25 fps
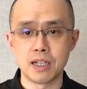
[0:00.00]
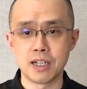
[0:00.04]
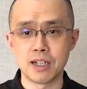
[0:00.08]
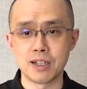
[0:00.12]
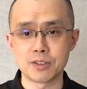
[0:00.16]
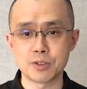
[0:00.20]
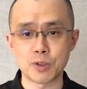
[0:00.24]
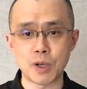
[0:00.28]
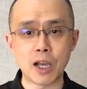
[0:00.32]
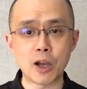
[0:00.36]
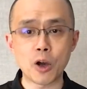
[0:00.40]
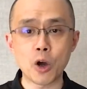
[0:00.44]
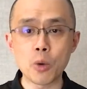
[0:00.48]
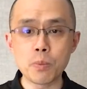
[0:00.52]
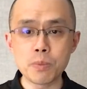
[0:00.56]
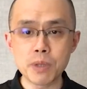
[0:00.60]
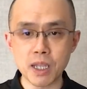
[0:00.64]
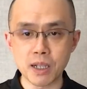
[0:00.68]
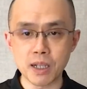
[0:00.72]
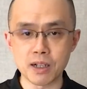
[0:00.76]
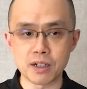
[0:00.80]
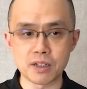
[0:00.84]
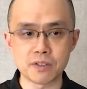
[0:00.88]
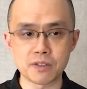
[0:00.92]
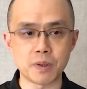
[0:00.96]
So I hope they
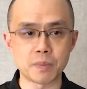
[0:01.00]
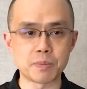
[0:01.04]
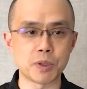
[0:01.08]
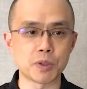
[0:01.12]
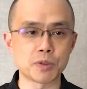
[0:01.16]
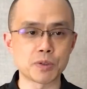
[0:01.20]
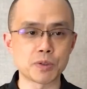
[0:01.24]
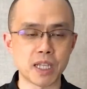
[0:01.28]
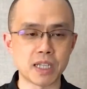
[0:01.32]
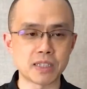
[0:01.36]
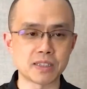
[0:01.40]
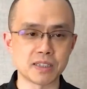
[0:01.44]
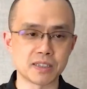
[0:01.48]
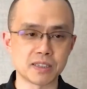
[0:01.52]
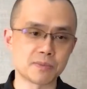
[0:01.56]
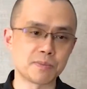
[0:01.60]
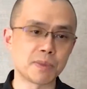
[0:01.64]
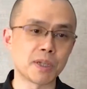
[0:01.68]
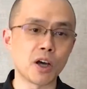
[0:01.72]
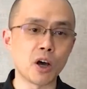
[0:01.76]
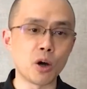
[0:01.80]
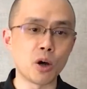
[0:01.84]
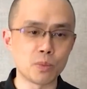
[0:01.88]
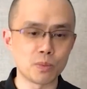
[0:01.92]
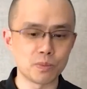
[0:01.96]
learn from those lessons. But
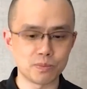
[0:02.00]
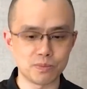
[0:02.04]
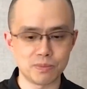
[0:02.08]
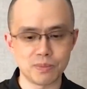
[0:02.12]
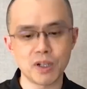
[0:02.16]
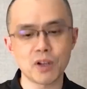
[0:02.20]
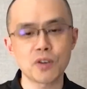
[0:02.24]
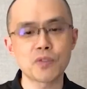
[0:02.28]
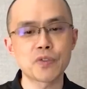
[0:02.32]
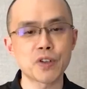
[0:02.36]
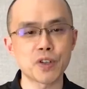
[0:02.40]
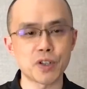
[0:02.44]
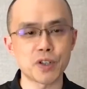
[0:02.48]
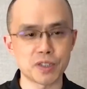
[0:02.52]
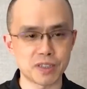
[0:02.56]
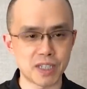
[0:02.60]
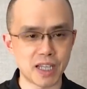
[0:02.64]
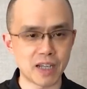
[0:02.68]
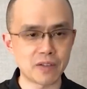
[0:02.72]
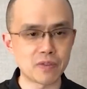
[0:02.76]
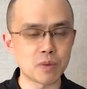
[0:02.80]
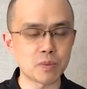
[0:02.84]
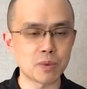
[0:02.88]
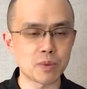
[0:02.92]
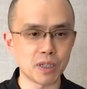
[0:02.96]
of course,
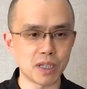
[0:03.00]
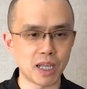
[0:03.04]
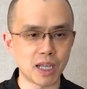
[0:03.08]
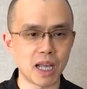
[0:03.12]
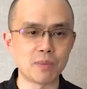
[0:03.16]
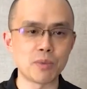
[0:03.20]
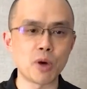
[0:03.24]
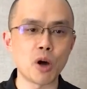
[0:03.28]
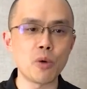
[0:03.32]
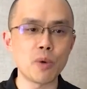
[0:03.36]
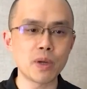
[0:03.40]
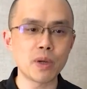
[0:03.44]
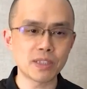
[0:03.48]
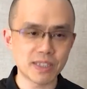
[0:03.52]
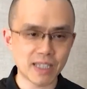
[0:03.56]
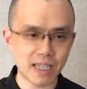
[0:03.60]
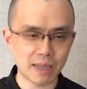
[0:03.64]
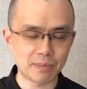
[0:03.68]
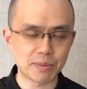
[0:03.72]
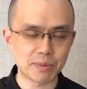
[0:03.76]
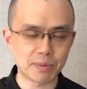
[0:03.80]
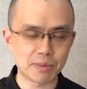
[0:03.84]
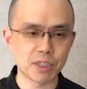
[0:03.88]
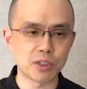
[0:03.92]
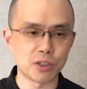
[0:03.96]
I'm always
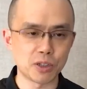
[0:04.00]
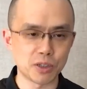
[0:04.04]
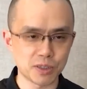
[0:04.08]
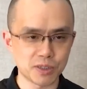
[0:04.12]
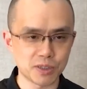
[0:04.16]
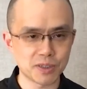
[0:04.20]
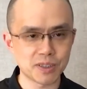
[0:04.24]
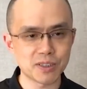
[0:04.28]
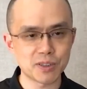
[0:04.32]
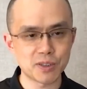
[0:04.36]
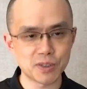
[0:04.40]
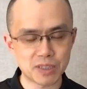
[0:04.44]
skeptical to